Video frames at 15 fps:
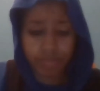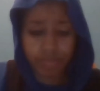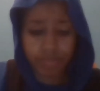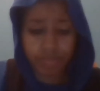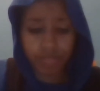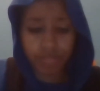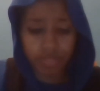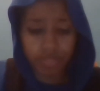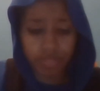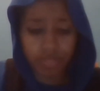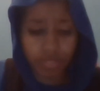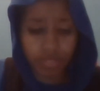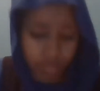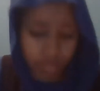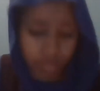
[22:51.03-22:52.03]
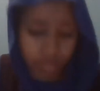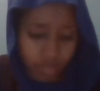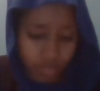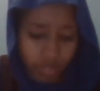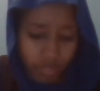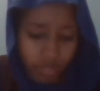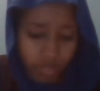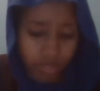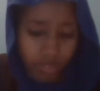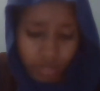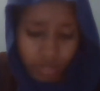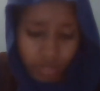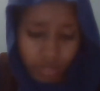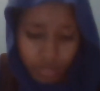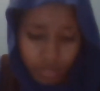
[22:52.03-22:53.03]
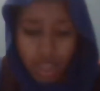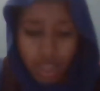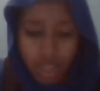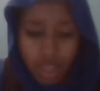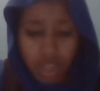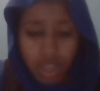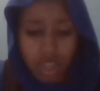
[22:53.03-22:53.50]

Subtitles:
(no one is talking)